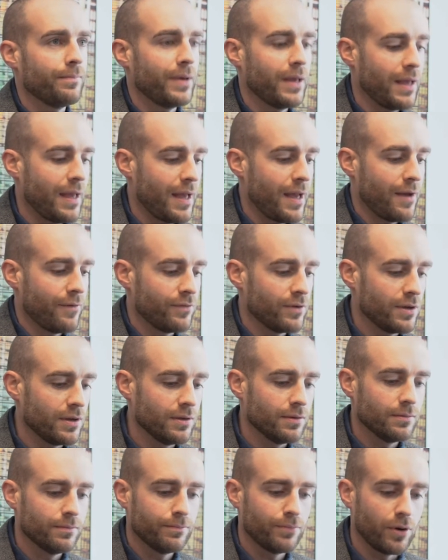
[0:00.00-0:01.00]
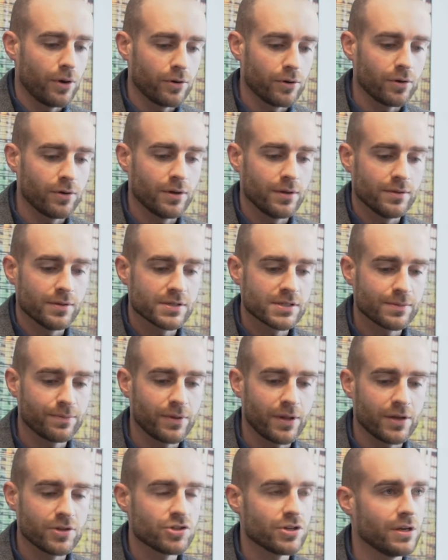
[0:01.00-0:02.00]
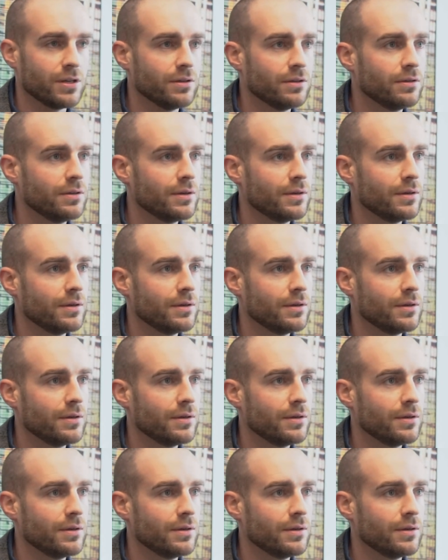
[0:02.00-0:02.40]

pay every partner in the supply chain